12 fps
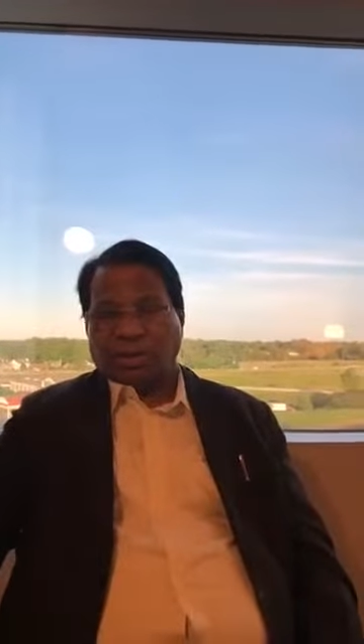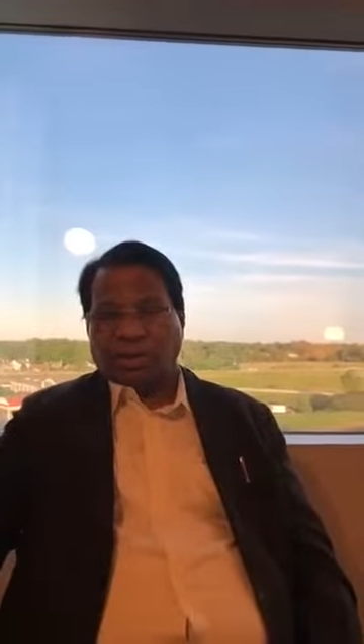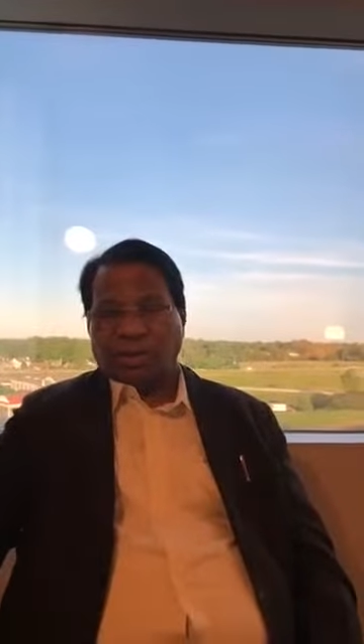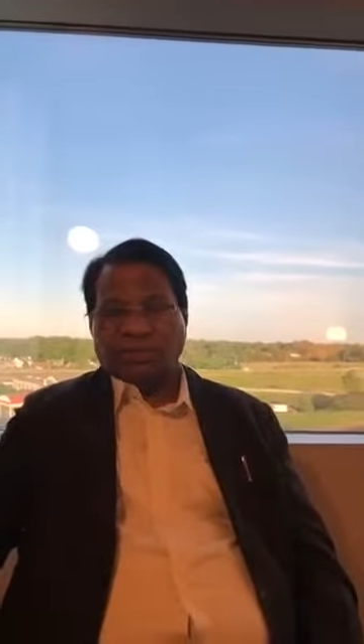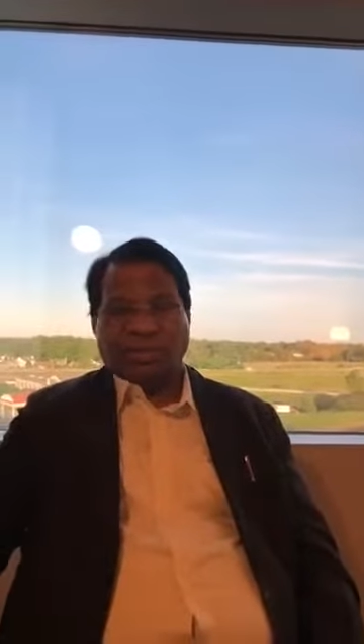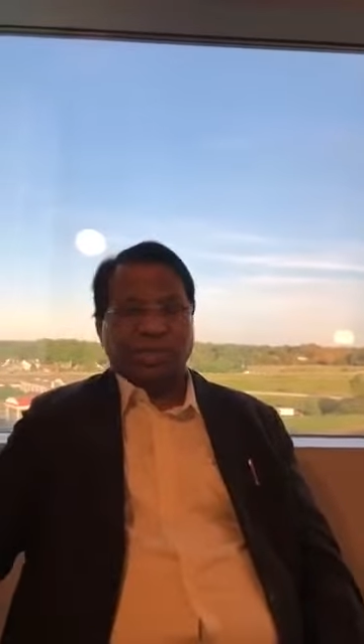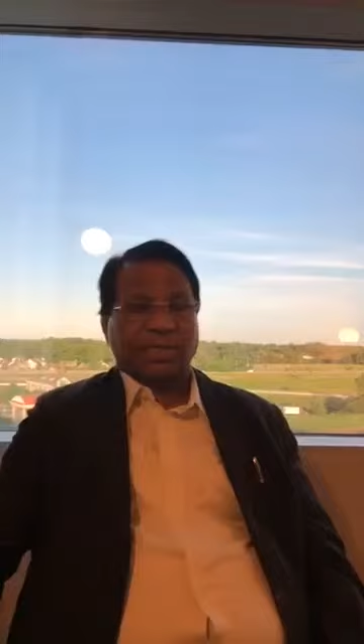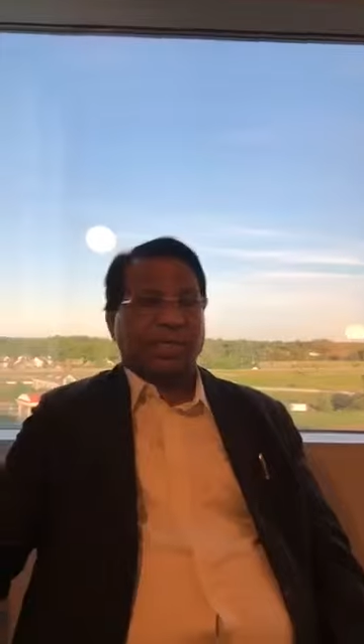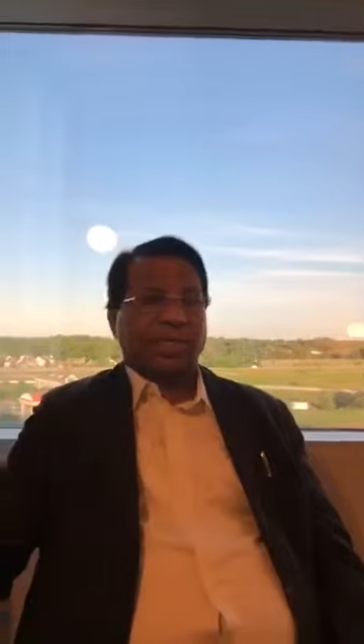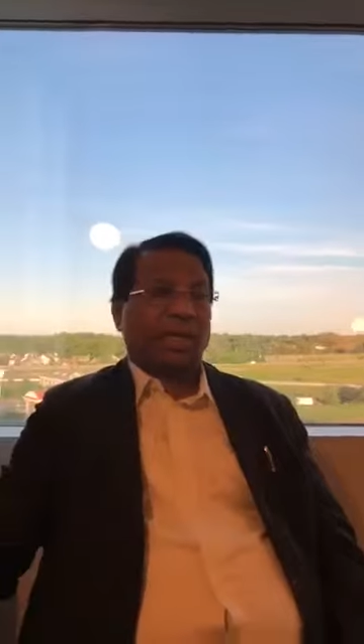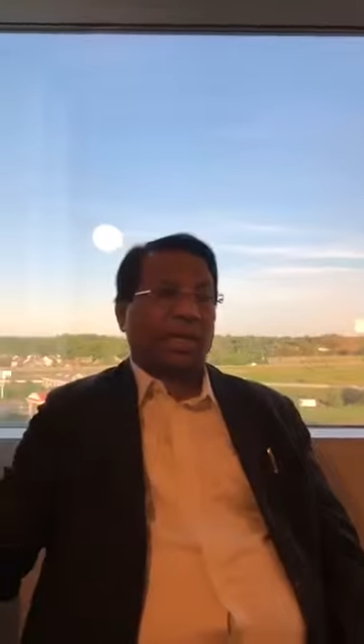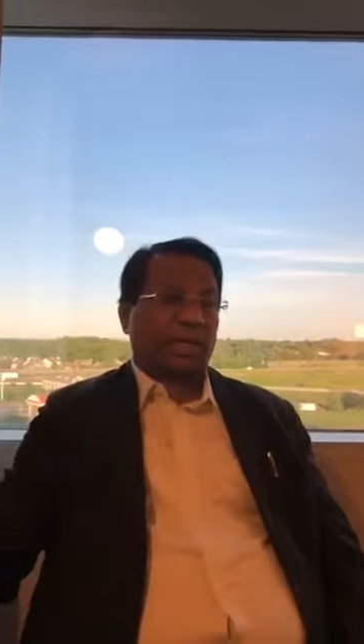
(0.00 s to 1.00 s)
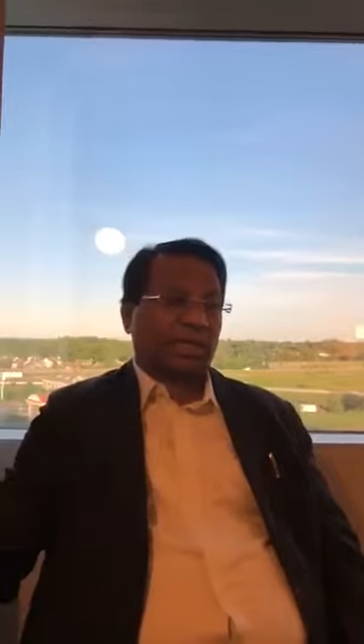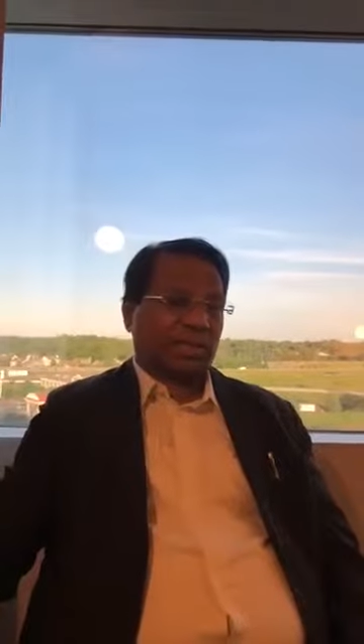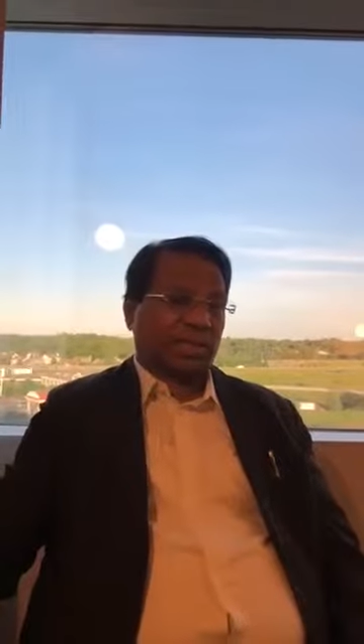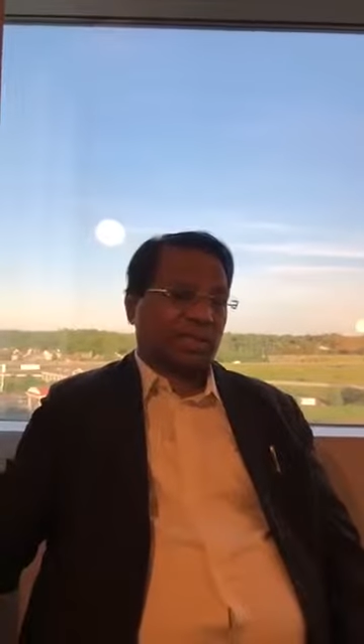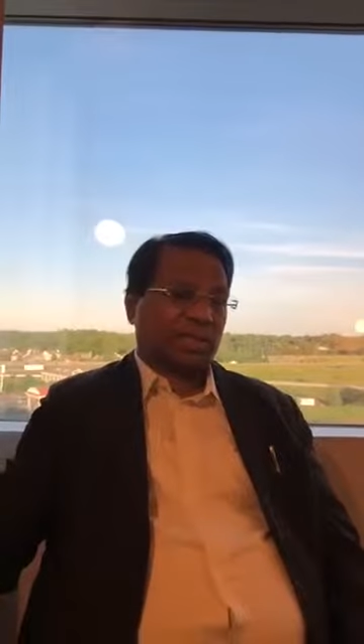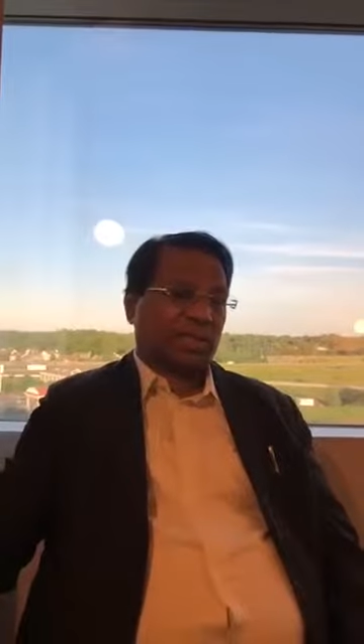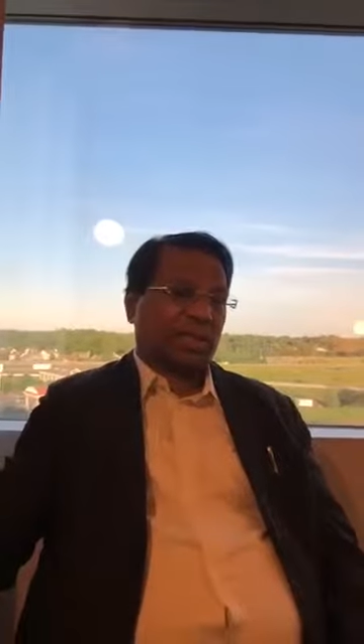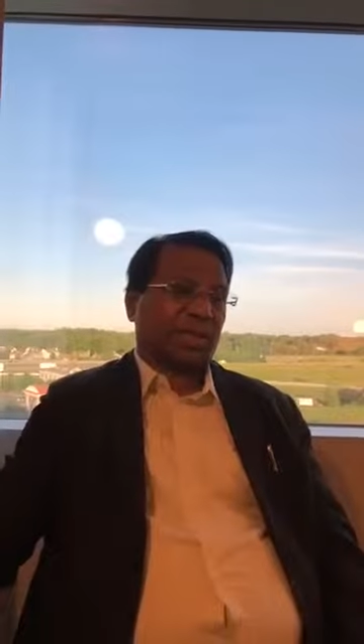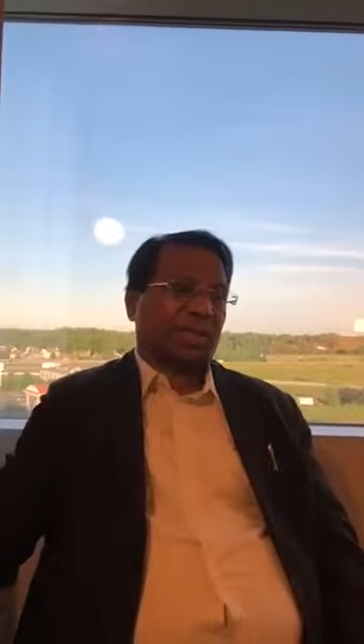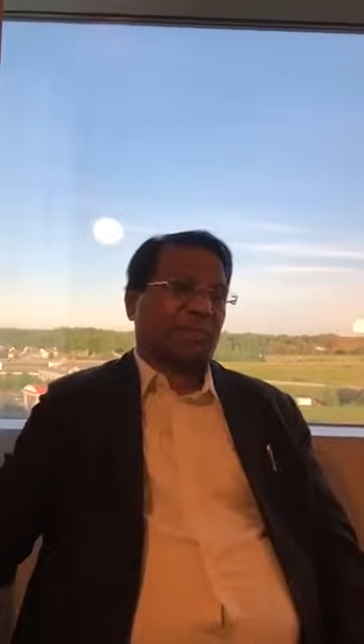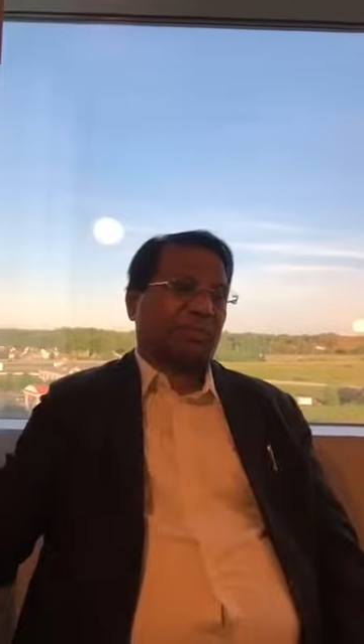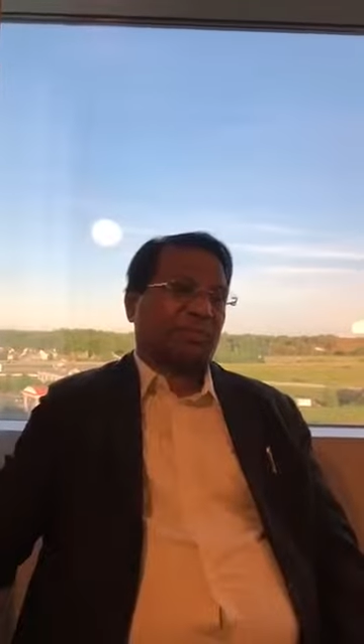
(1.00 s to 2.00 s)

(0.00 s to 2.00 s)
As far as India is concerned,